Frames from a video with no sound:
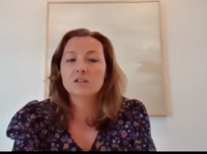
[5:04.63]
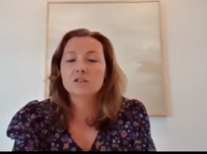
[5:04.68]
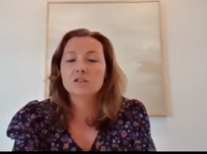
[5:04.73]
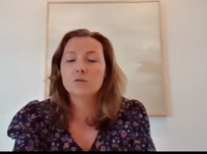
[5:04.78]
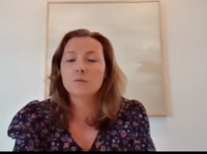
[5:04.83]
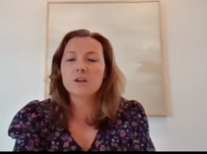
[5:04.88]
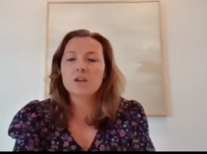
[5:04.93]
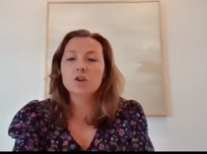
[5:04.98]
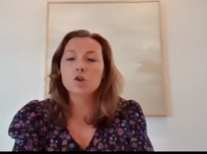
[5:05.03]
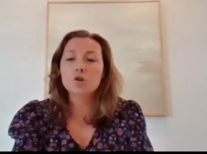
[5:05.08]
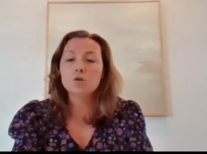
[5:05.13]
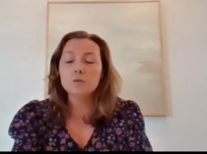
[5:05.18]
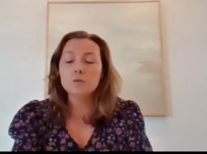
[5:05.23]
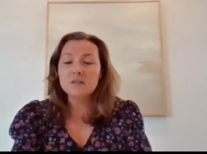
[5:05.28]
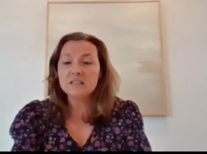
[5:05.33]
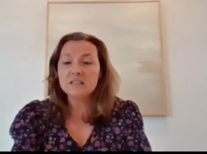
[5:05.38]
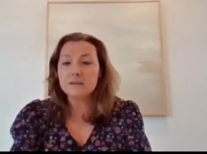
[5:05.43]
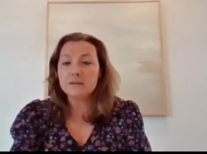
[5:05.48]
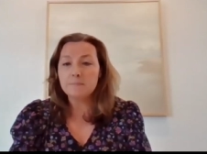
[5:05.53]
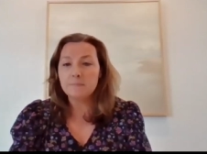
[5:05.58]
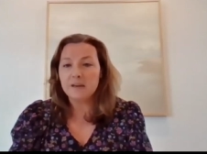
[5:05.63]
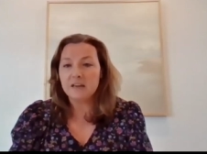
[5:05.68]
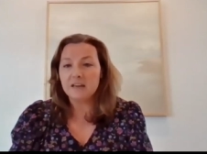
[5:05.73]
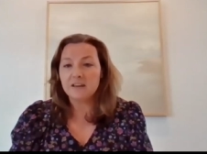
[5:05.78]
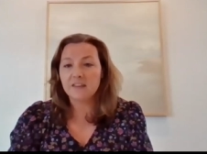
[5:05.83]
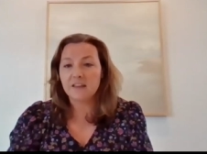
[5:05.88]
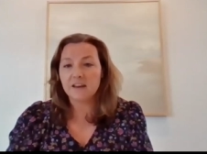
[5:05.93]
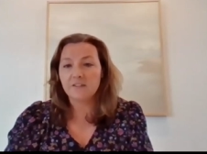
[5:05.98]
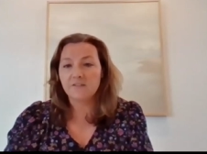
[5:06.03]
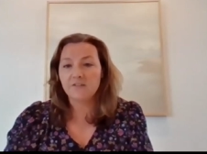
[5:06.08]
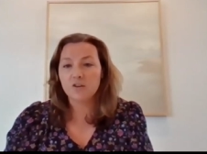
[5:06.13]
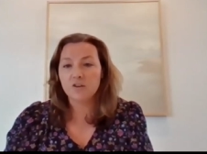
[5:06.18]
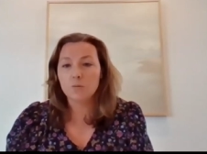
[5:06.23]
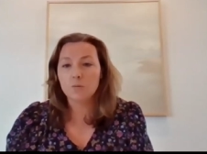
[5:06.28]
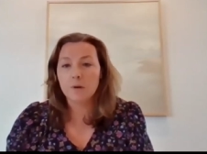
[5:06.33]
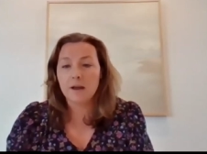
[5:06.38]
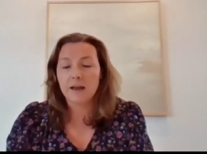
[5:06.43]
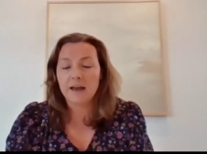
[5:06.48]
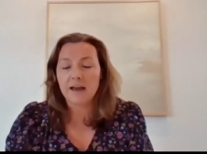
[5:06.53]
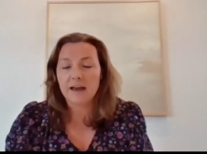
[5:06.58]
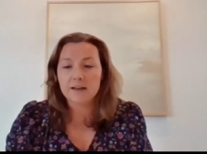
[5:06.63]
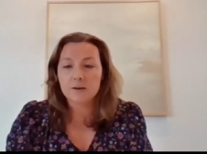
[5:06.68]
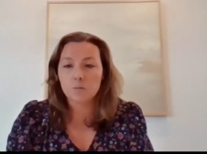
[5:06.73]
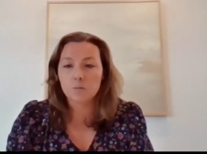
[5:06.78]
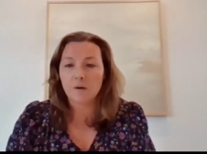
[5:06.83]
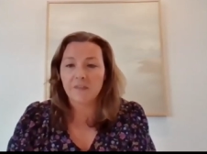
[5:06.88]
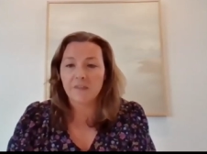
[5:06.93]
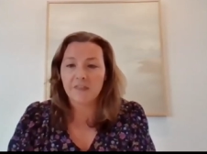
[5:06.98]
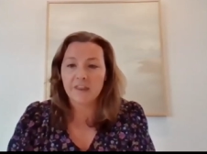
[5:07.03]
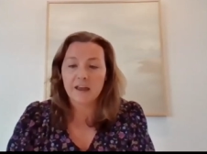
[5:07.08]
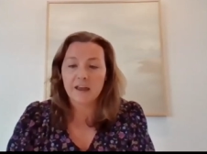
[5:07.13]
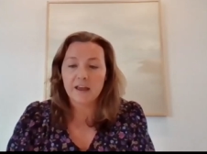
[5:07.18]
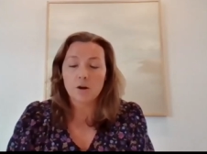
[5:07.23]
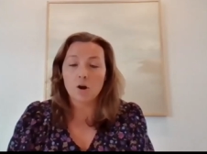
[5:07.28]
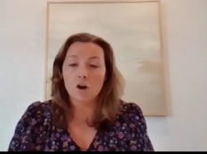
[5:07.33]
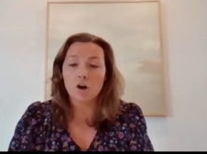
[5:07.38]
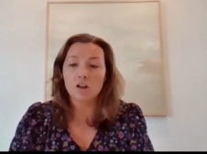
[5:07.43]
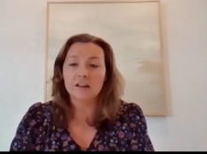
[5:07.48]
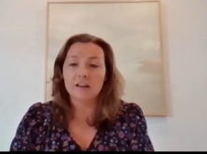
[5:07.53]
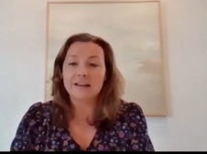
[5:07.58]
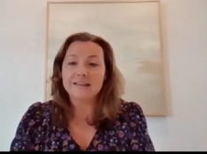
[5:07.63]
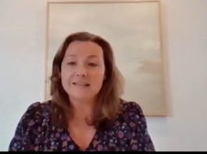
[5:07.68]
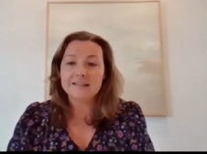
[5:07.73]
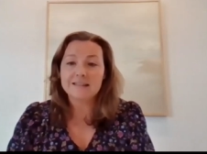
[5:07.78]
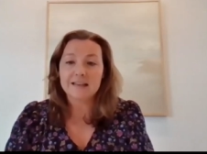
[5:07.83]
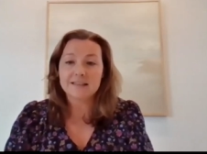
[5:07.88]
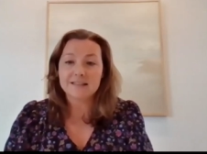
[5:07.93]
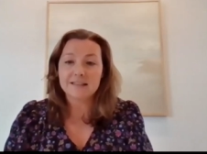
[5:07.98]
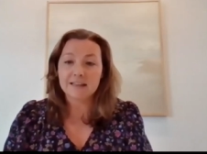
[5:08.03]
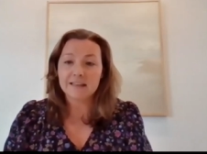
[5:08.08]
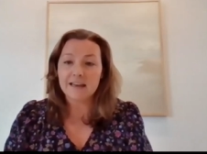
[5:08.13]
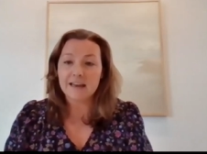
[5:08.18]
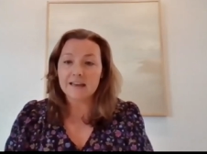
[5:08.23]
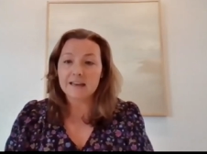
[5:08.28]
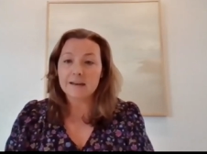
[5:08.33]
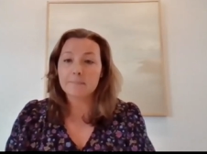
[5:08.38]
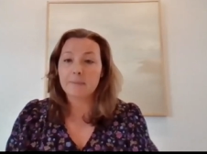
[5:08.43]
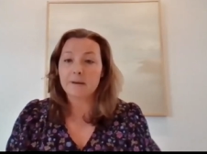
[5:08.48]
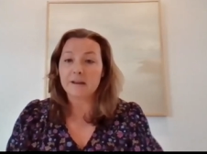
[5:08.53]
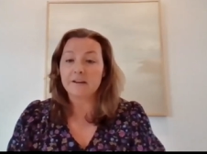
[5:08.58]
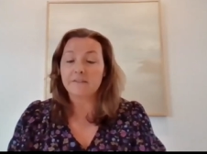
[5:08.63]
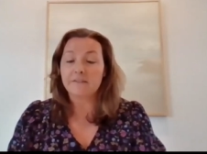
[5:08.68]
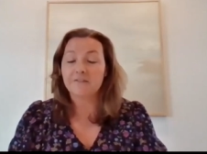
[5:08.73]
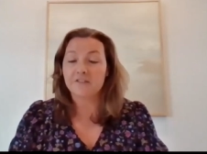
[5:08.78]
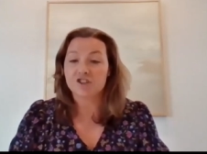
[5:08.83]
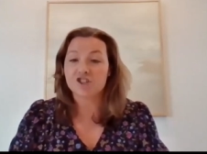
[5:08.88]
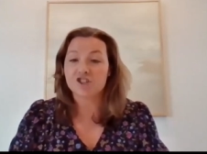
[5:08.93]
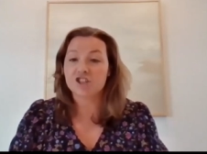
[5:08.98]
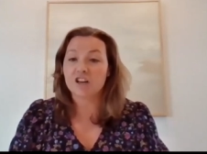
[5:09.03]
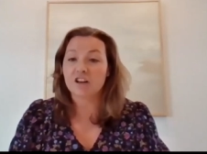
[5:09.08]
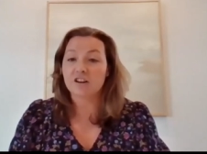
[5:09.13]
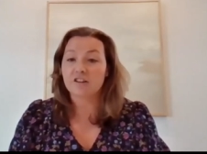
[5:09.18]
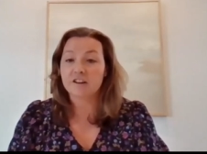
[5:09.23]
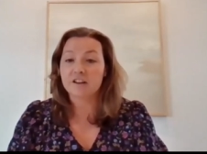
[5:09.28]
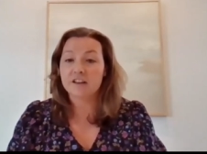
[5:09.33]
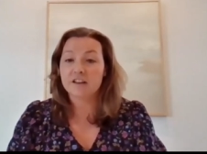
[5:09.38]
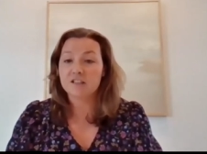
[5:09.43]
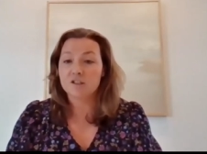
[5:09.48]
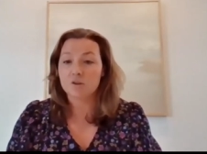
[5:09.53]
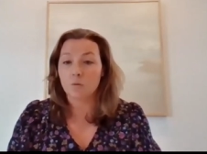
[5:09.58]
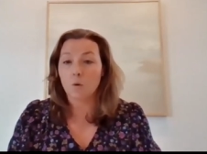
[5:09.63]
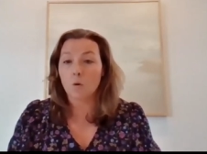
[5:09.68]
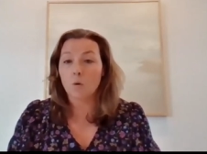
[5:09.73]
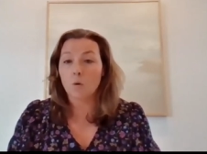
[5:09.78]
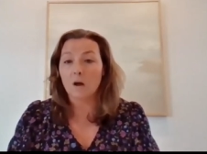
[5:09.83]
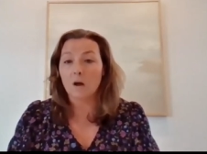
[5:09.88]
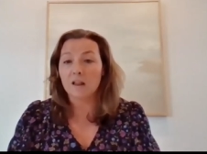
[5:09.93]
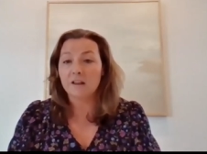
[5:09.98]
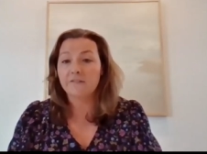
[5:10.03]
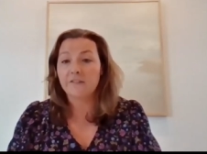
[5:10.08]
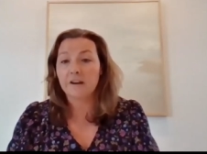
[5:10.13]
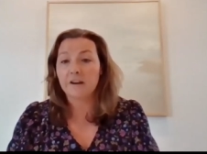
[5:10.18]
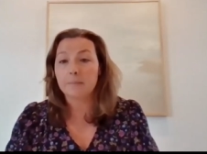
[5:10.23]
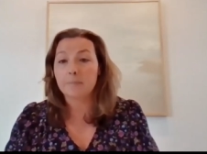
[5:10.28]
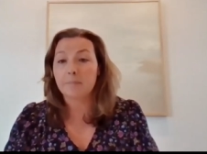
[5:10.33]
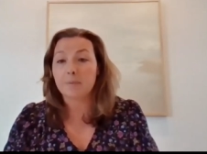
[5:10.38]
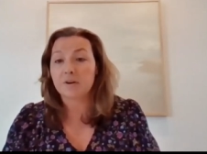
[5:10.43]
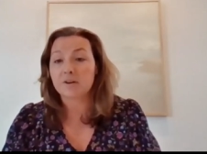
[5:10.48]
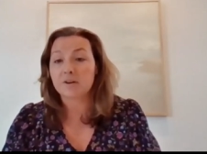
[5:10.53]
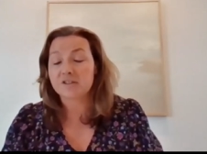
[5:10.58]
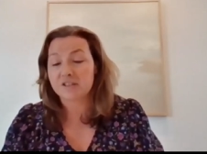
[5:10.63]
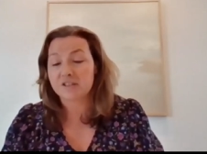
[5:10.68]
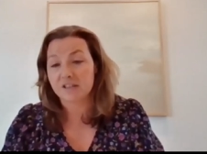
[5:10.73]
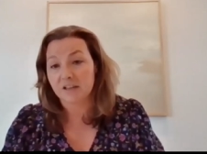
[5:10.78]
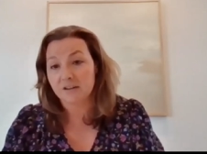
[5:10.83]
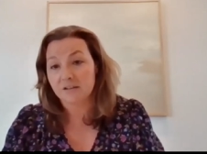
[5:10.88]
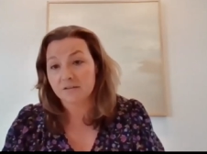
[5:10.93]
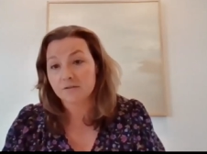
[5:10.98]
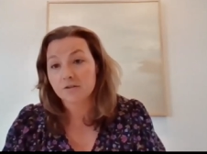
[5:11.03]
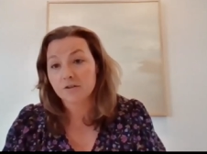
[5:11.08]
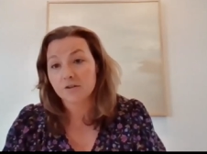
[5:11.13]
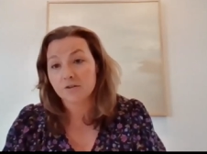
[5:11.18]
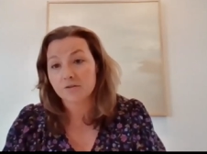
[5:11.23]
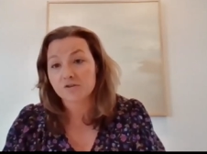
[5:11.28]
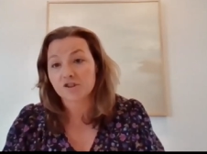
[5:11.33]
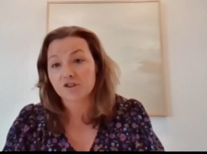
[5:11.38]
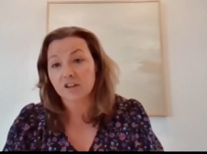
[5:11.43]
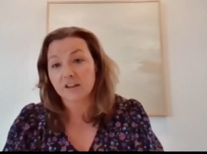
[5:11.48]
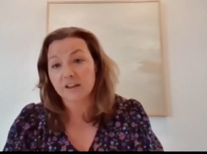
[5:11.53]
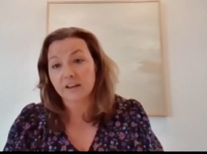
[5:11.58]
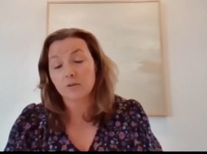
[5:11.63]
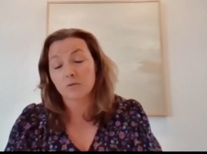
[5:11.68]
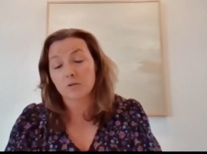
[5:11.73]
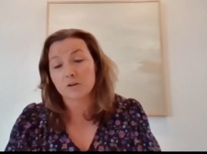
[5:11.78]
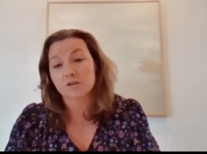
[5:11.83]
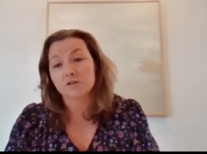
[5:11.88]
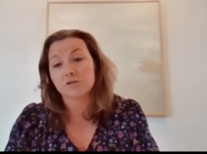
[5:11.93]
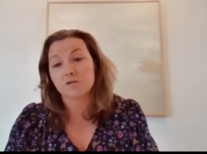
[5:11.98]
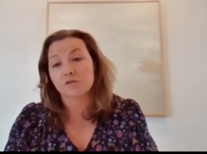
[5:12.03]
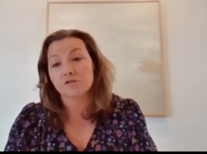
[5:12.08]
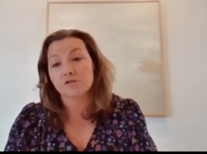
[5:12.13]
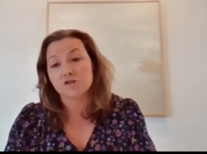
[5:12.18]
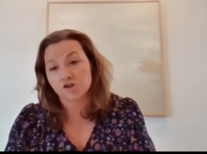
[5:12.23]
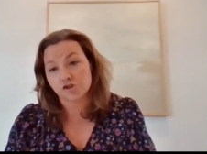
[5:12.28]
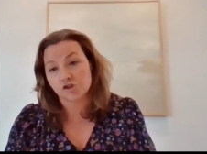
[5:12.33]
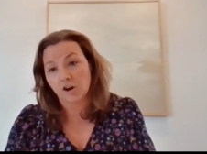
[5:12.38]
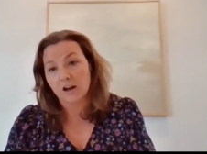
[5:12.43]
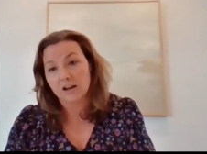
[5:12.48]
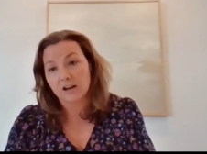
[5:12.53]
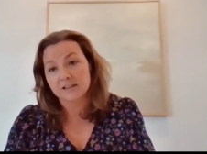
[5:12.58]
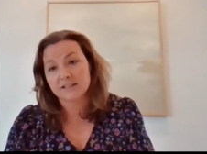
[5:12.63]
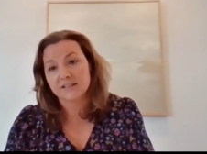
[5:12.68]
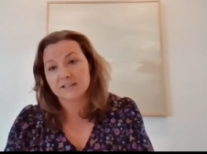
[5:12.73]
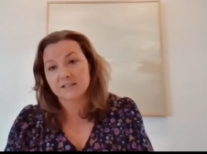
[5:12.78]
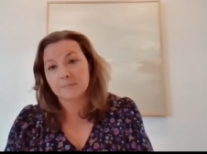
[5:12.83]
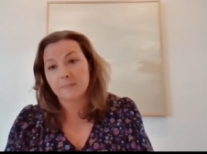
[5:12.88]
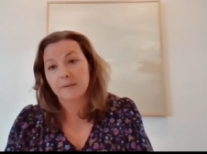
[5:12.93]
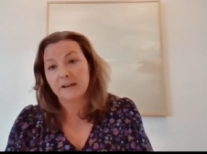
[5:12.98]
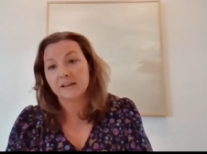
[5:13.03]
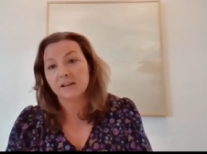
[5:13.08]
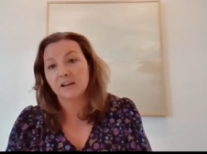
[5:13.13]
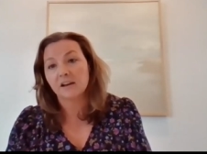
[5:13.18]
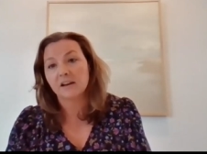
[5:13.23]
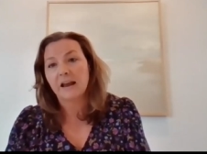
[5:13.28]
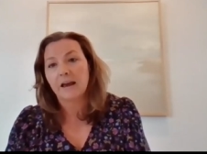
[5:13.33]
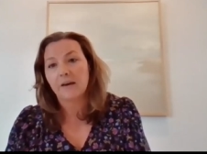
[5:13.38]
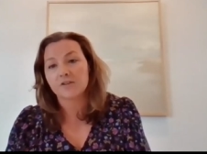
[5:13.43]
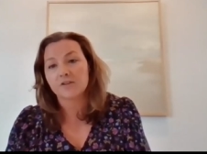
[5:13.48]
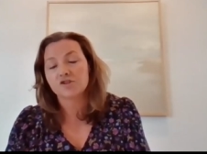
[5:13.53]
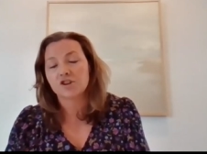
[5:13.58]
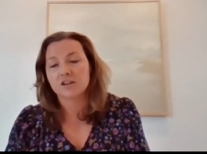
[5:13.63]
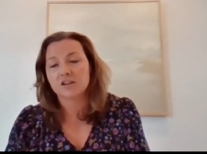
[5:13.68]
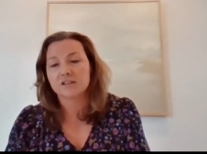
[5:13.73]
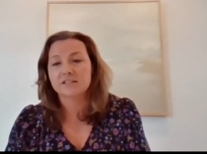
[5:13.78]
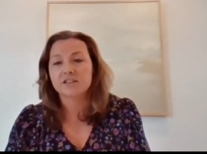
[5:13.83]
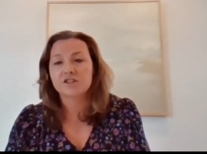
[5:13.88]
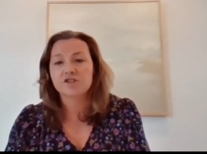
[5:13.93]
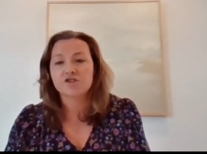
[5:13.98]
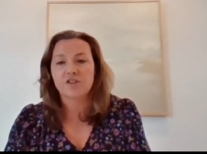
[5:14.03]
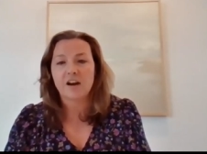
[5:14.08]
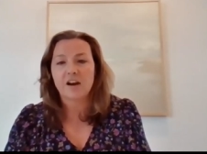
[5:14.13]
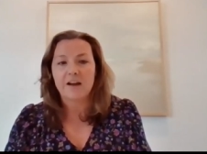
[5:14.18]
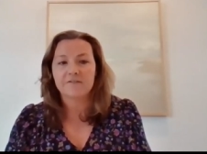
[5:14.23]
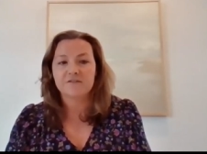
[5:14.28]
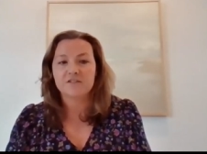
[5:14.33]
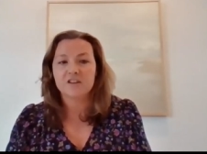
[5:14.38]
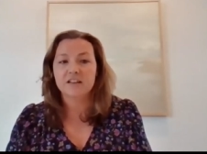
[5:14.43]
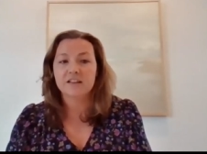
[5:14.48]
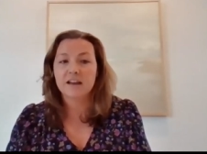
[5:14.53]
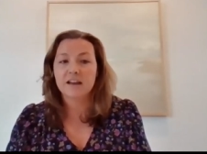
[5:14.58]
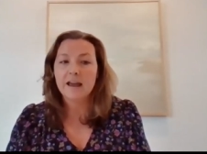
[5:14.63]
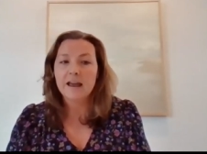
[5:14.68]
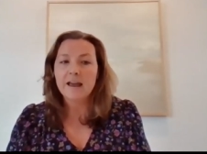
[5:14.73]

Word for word: So it used to be that if you had what they call a designated beneficiary, so a qualified person usually, or a certain trust, depending on how the trust is drafted,